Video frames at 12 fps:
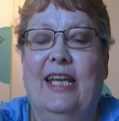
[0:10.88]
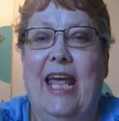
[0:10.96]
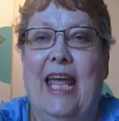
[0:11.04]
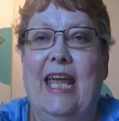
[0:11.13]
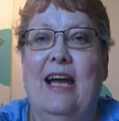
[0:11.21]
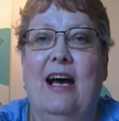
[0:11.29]

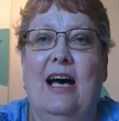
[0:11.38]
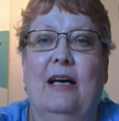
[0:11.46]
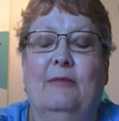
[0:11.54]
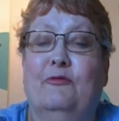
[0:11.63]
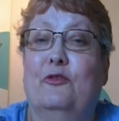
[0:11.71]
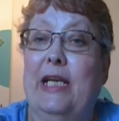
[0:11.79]
today,
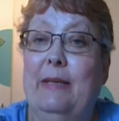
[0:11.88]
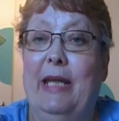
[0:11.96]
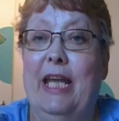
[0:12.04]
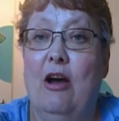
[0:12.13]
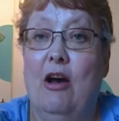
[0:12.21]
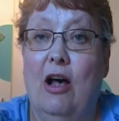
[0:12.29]
a
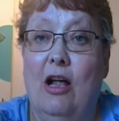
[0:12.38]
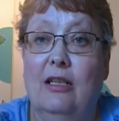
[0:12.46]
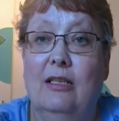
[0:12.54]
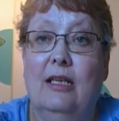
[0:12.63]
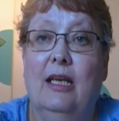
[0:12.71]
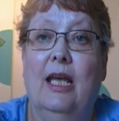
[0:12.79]
freebie
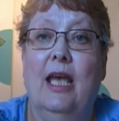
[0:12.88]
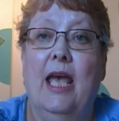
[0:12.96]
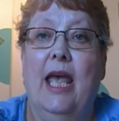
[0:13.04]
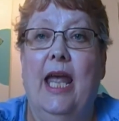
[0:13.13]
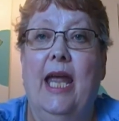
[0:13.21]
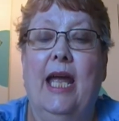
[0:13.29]
haul,
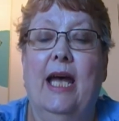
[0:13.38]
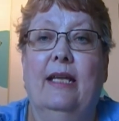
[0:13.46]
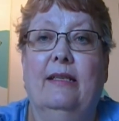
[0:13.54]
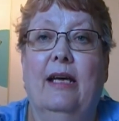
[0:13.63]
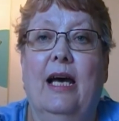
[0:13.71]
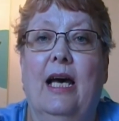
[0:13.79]

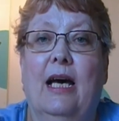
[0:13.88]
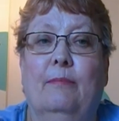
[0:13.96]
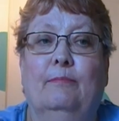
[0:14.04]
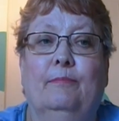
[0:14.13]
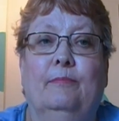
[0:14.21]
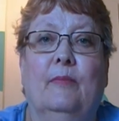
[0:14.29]
and
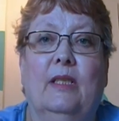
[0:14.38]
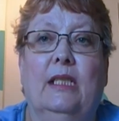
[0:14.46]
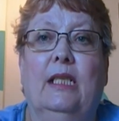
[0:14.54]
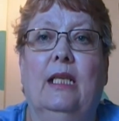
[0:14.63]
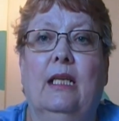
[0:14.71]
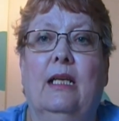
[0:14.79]
um,
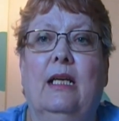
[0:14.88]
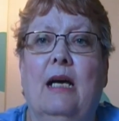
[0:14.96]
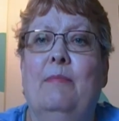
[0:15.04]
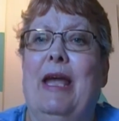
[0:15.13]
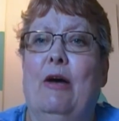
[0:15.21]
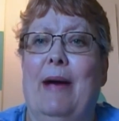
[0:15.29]

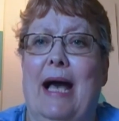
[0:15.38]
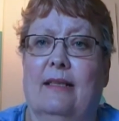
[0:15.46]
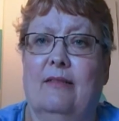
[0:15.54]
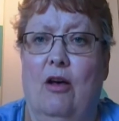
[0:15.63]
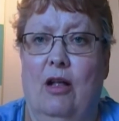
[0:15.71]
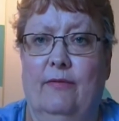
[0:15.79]
a
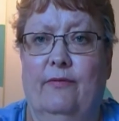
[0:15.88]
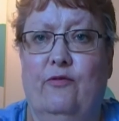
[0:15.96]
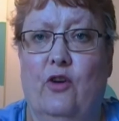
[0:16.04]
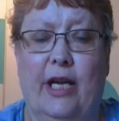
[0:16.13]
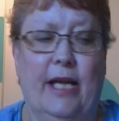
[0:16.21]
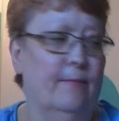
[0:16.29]
mailbox haul
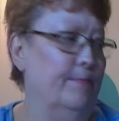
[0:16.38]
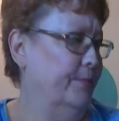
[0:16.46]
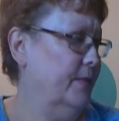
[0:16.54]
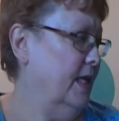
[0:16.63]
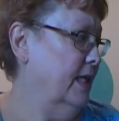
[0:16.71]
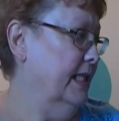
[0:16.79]
for you.
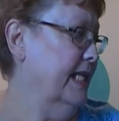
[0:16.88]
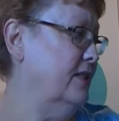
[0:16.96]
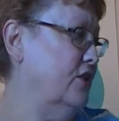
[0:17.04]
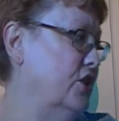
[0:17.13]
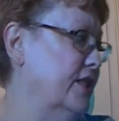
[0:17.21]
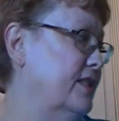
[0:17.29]

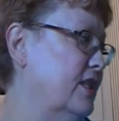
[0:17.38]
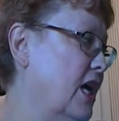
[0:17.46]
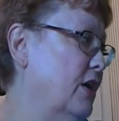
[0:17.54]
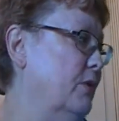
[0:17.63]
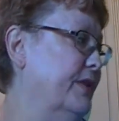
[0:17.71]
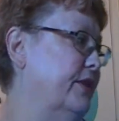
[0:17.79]
Let's just
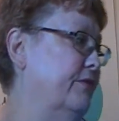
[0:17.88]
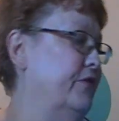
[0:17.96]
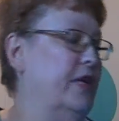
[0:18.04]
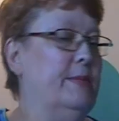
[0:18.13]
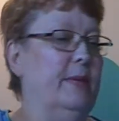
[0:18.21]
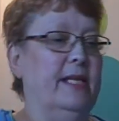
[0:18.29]
start with the
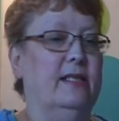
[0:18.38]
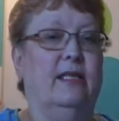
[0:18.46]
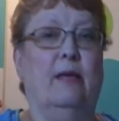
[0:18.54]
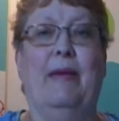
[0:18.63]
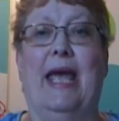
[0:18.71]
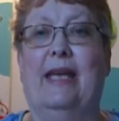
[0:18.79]

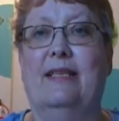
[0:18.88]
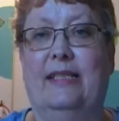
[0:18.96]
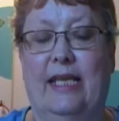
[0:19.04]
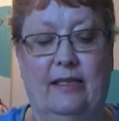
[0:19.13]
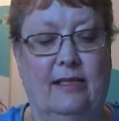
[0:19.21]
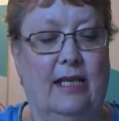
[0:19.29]
freebies, the
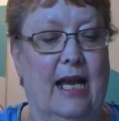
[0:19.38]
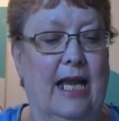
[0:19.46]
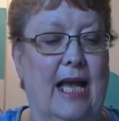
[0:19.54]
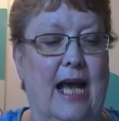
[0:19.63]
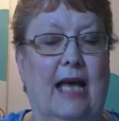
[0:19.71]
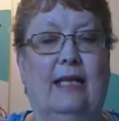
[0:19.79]
magazines that I
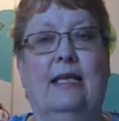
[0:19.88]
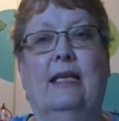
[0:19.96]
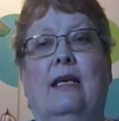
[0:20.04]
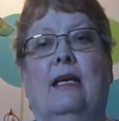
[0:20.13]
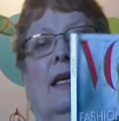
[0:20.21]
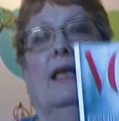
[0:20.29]
got.
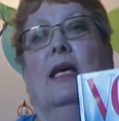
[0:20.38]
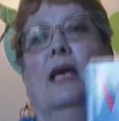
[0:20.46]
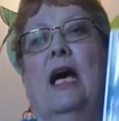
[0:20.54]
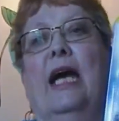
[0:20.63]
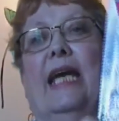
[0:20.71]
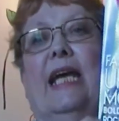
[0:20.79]
I